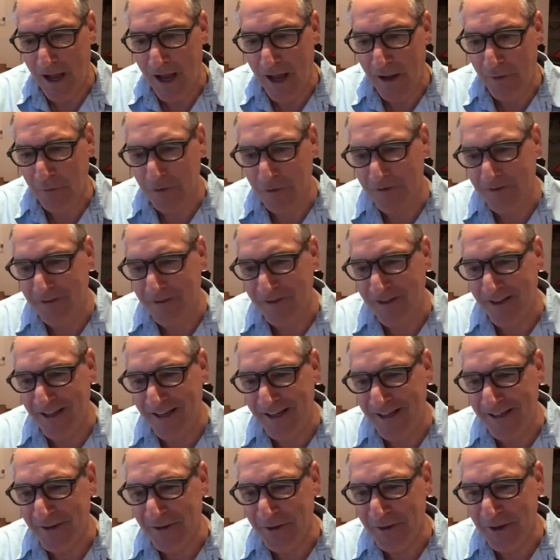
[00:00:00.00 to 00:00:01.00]
I would
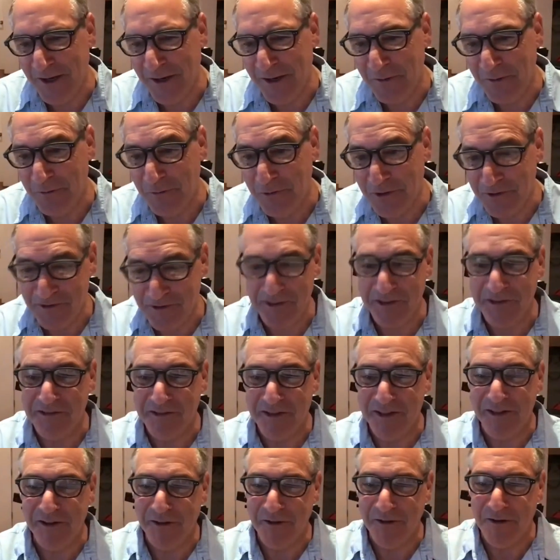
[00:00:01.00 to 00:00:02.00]
say
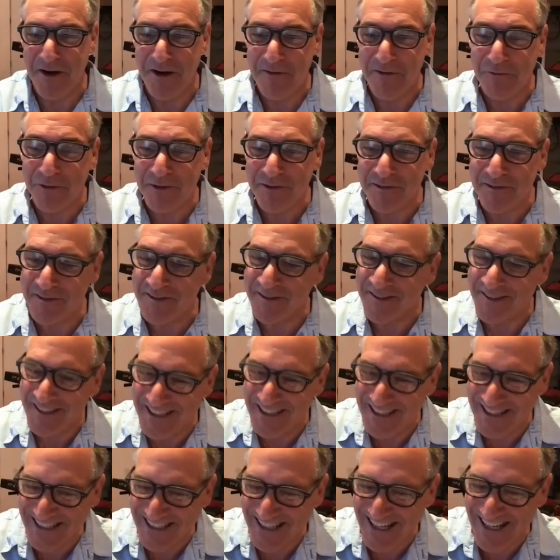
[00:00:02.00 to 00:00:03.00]
resisted her efforts
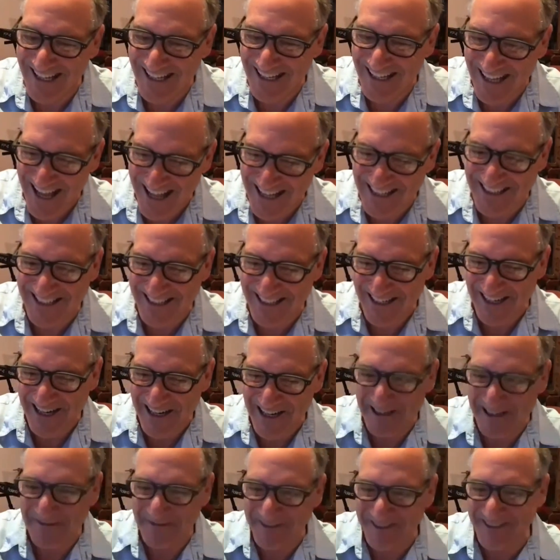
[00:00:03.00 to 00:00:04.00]
at
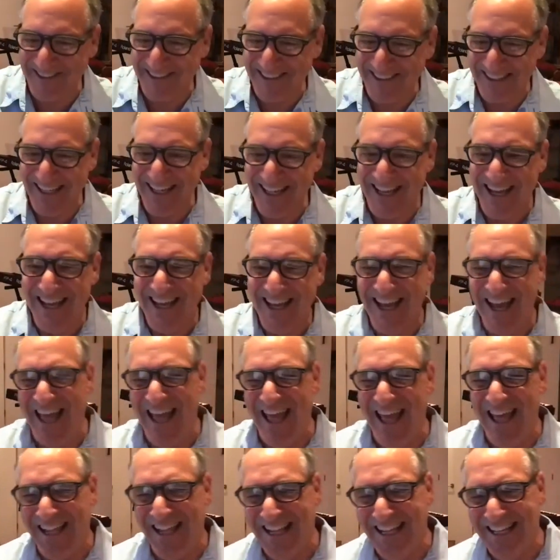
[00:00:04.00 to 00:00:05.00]
times.
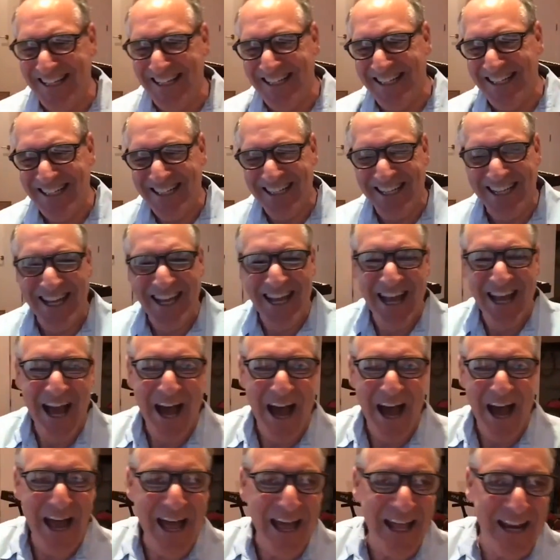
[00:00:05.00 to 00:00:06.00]

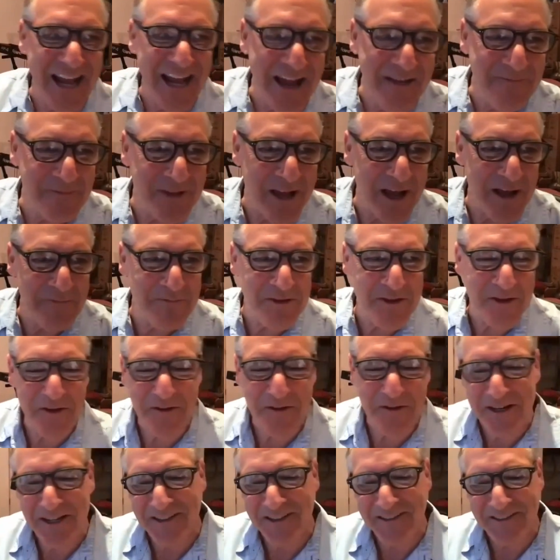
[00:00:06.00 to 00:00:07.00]
And I'm
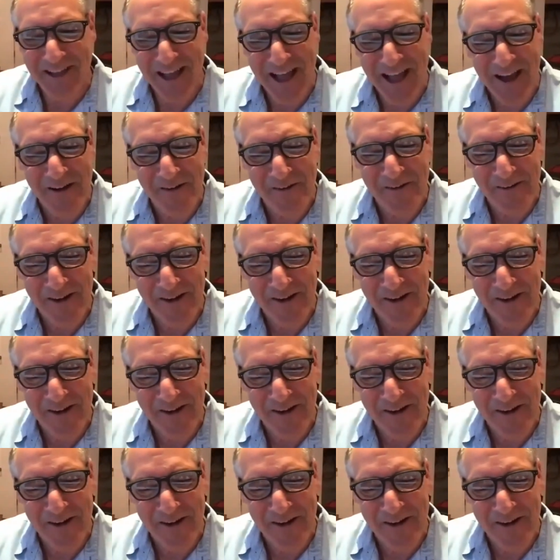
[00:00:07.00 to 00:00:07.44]
curious how